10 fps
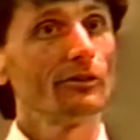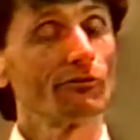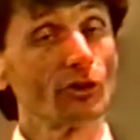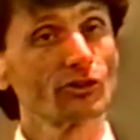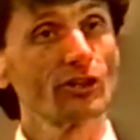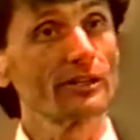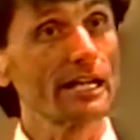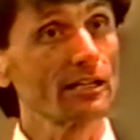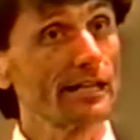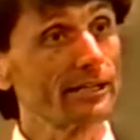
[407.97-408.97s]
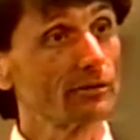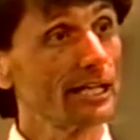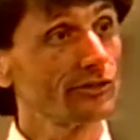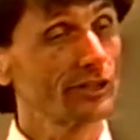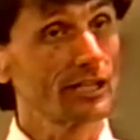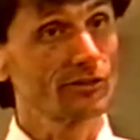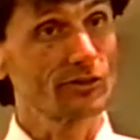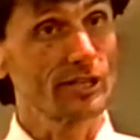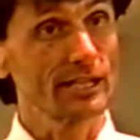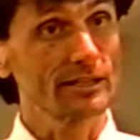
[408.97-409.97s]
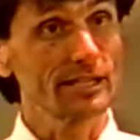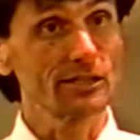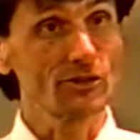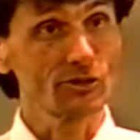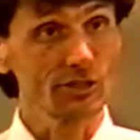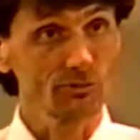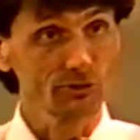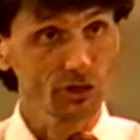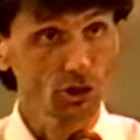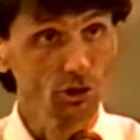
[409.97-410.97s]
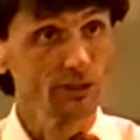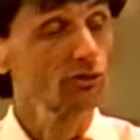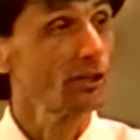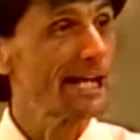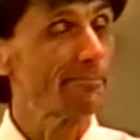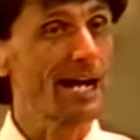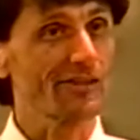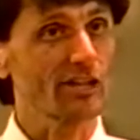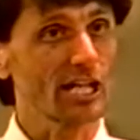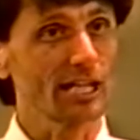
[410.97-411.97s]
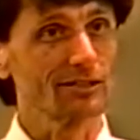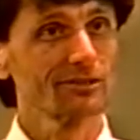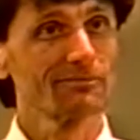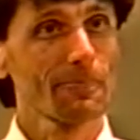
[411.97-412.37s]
The first thing they collateralized against the debt in 1913 was the gold. It's called hypothecate.